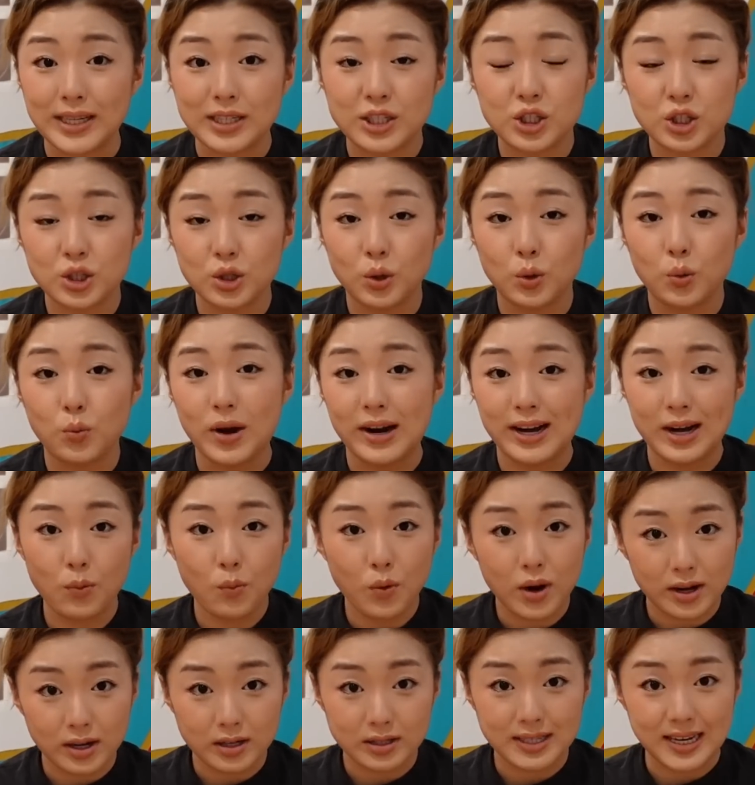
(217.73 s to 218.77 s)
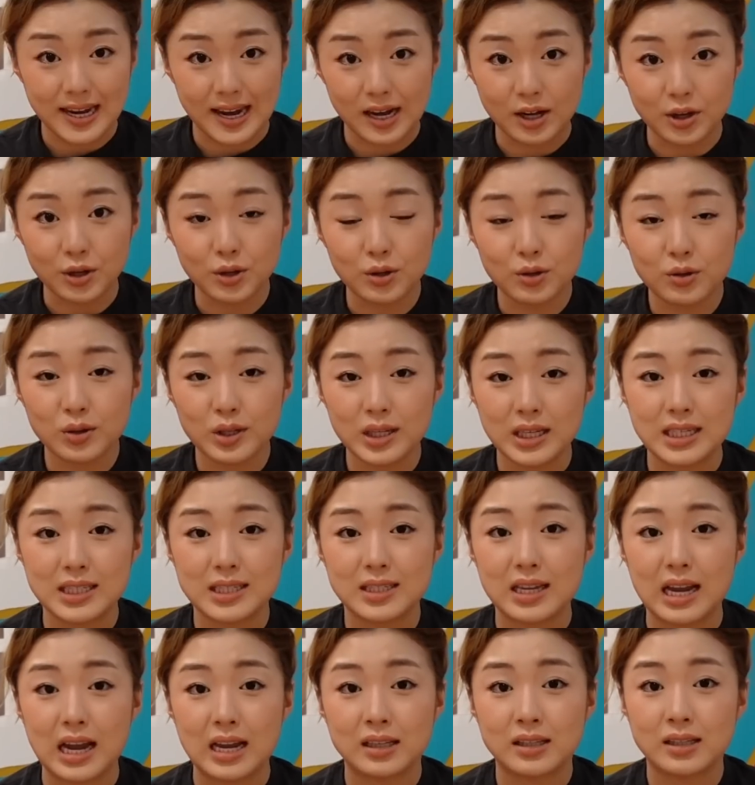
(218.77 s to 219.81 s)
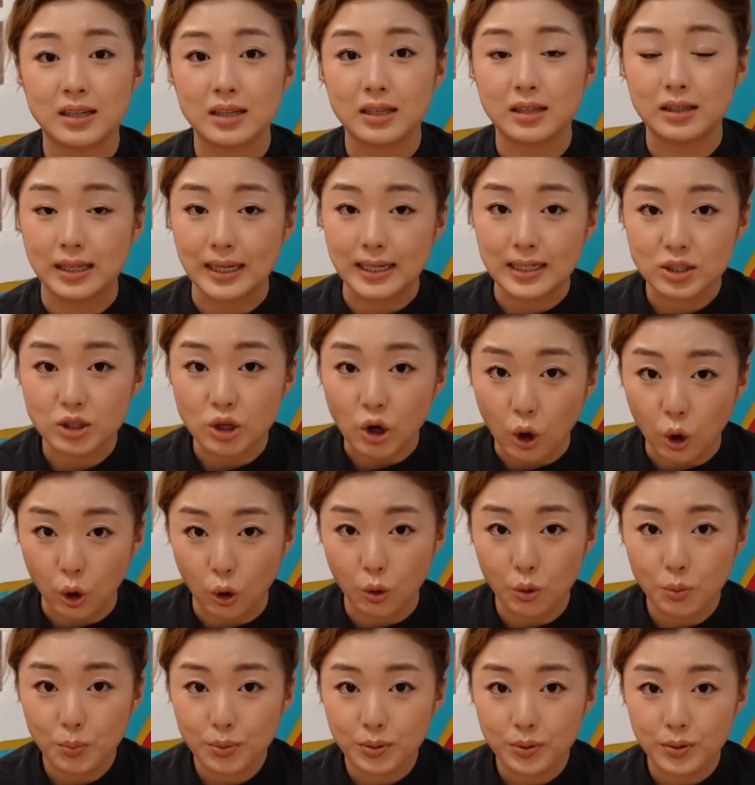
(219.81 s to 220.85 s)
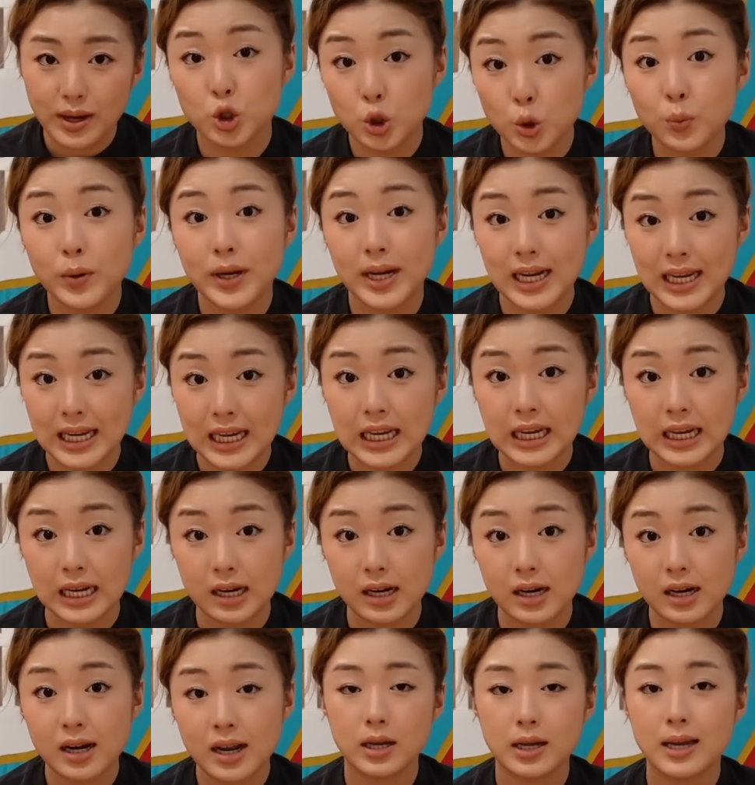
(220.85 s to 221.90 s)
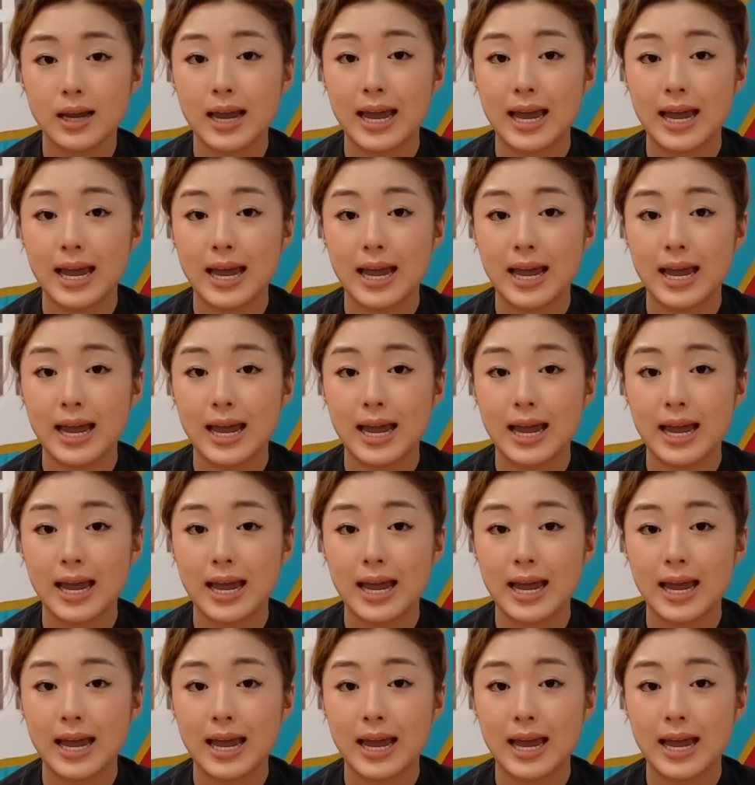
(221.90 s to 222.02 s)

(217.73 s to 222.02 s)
So what I want to tell you is that there's hope. You will heal.